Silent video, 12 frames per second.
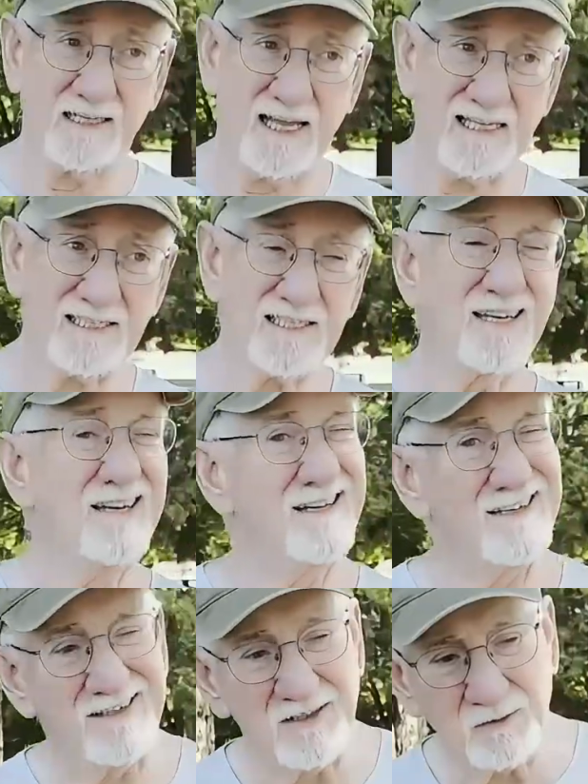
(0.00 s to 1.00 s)
less,
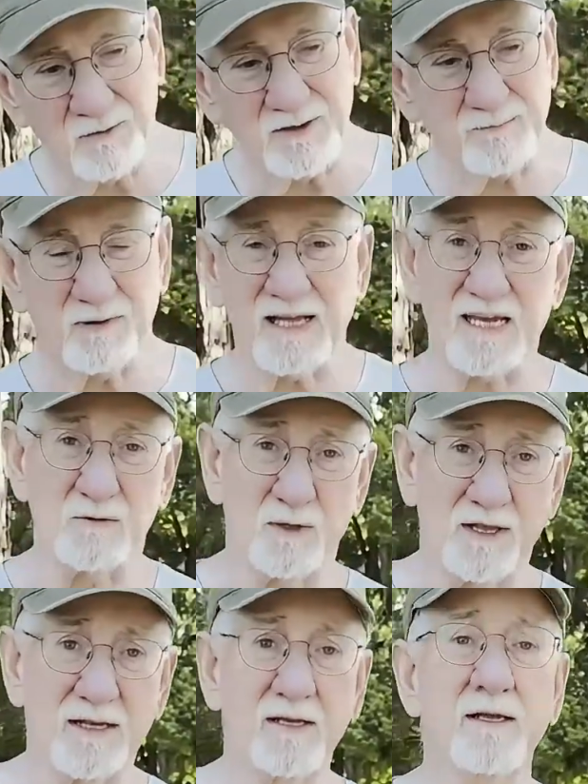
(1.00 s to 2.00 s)
you're really playing
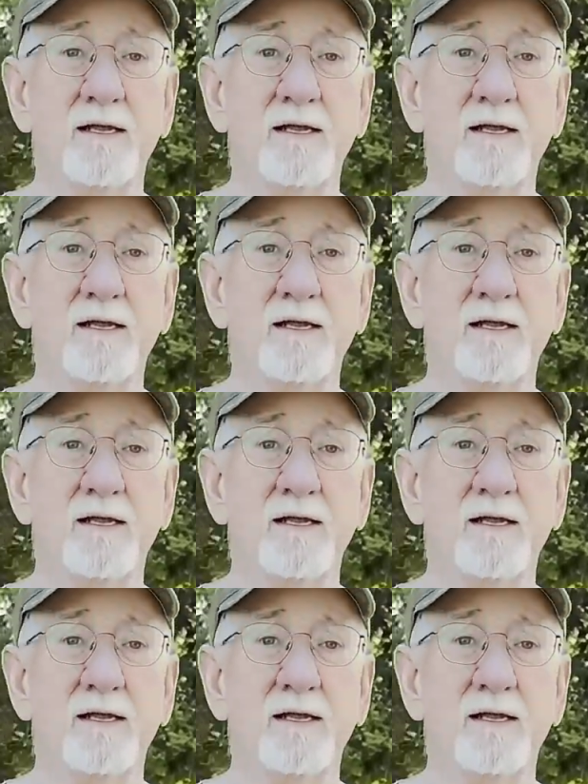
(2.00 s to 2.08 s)
with it.